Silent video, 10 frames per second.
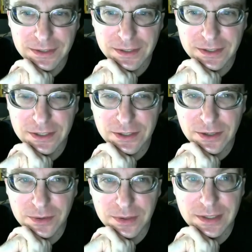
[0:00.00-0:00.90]
This is
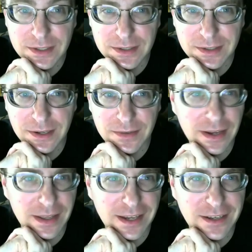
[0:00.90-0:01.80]
so this is tough.
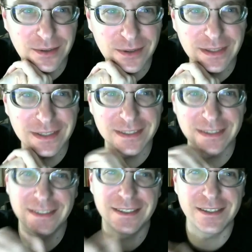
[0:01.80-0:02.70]
I like doing this.
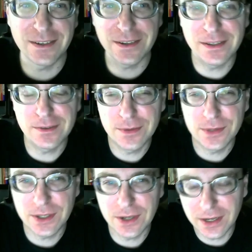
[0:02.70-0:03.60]
This is good. This was
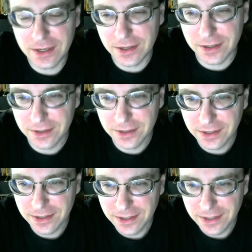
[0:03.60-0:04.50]
a good idea.
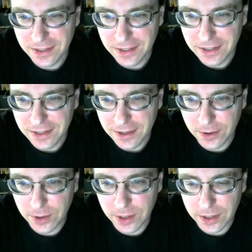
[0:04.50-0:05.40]

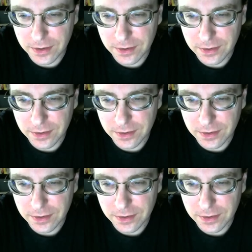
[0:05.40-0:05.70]
Okay.